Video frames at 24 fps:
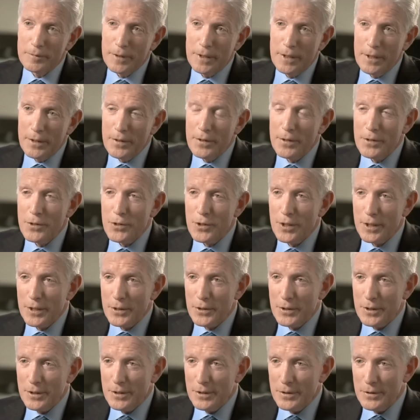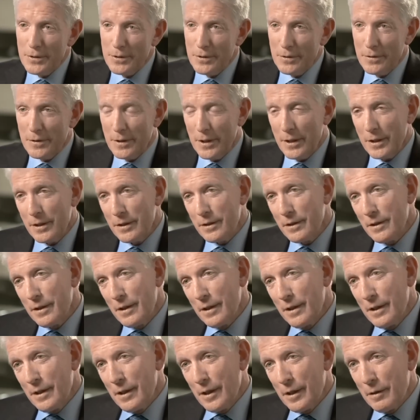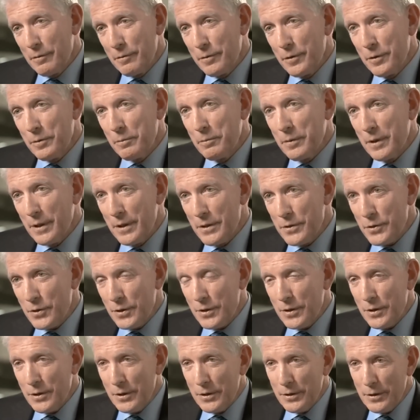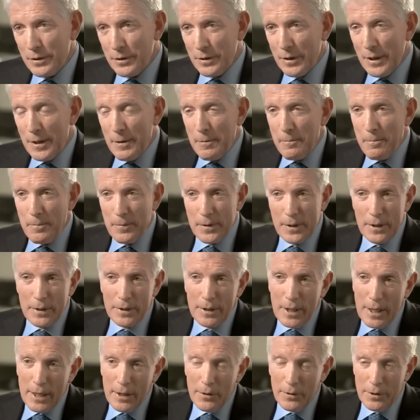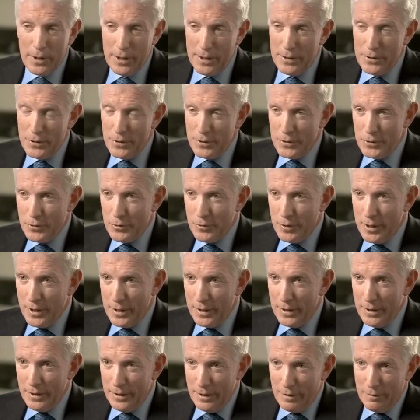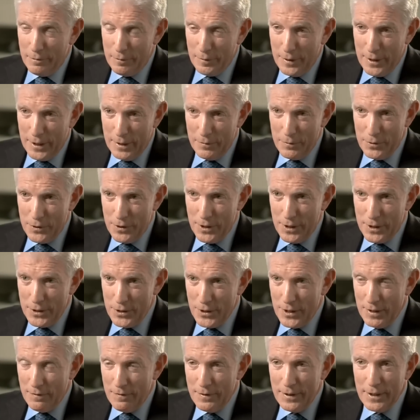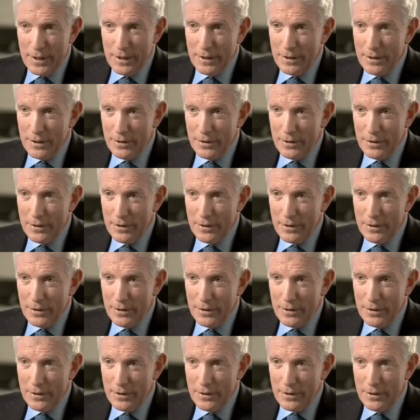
In the 60s, it'd take a few months, a year. Now cases drag on five, six, seven, eight